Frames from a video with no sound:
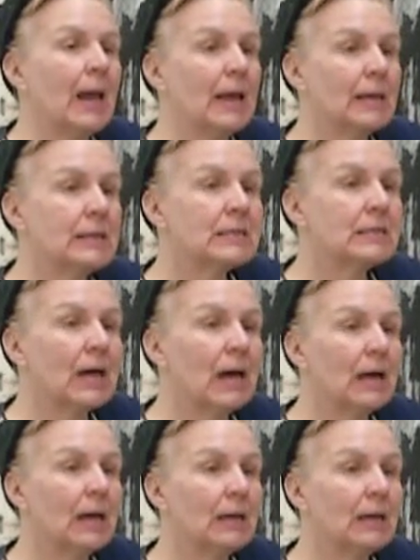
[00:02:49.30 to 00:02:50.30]

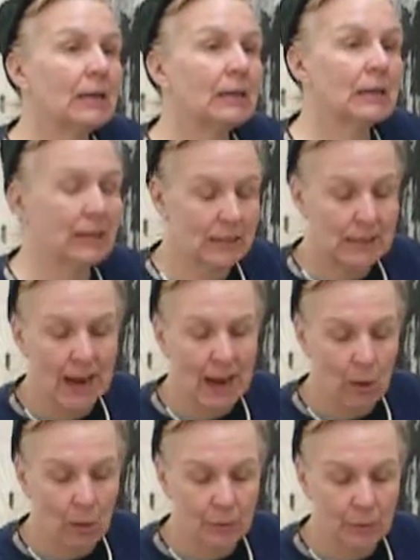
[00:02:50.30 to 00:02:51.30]
and
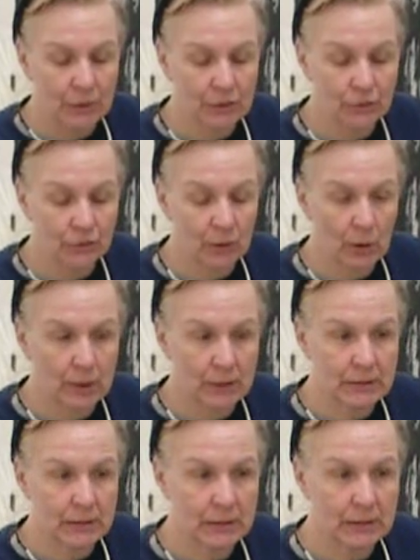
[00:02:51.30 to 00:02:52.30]
now I'm going to
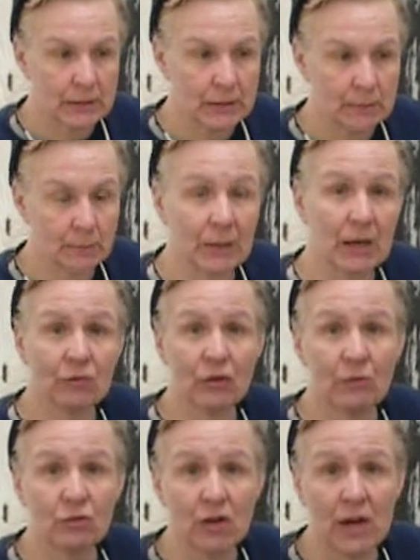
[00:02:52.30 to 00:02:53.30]
start, because
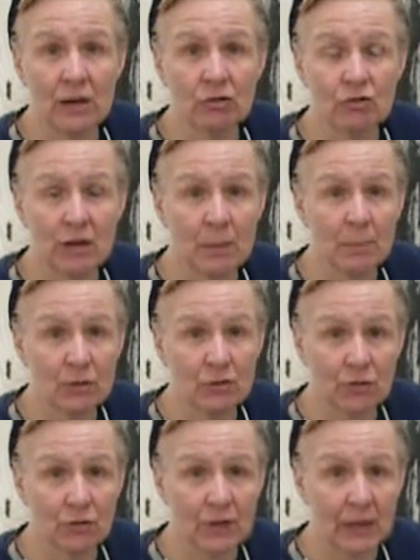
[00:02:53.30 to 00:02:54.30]
I've changed
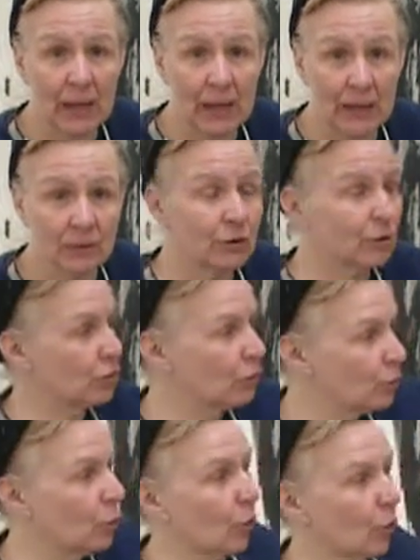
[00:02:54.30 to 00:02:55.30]
images again, the
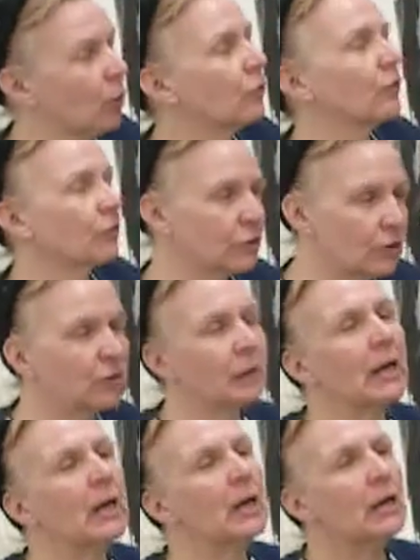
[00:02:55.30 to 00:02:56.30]
two girls
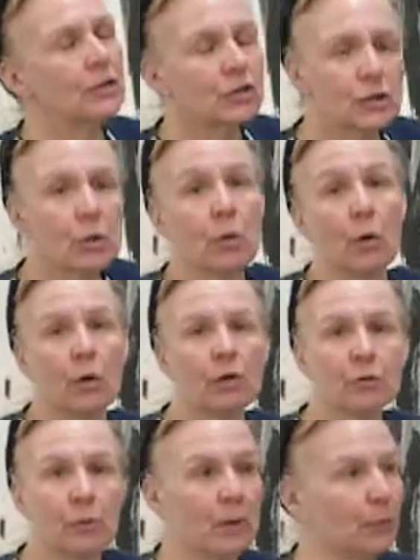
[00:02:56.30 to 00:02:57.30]

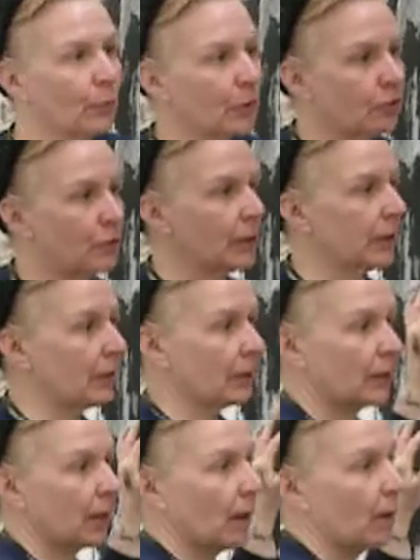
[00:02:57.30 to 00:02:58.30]
were originally
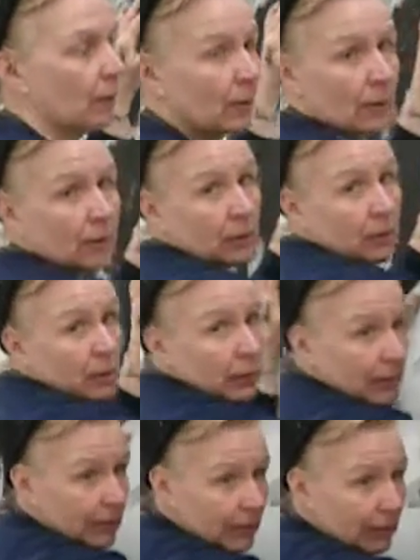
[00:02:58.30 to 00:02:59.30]
going to go
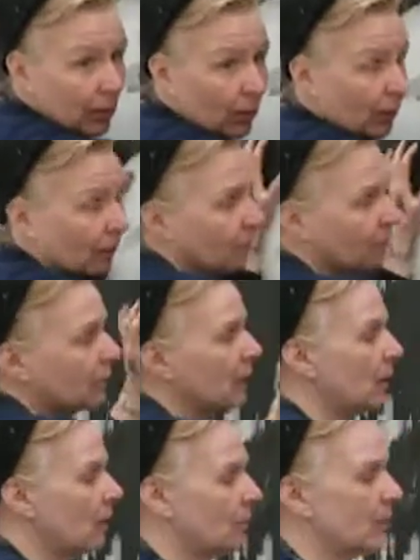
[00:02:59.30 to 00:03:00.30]
here,
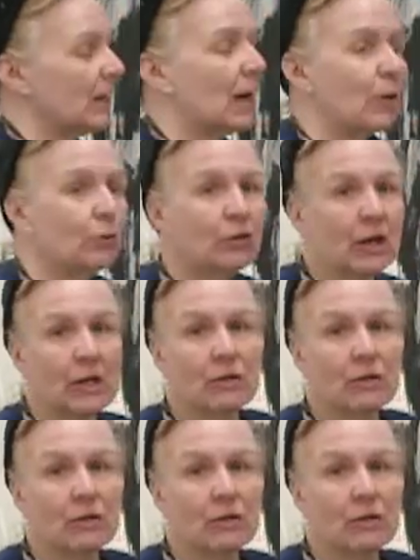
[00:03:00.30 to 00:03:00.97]
but now I've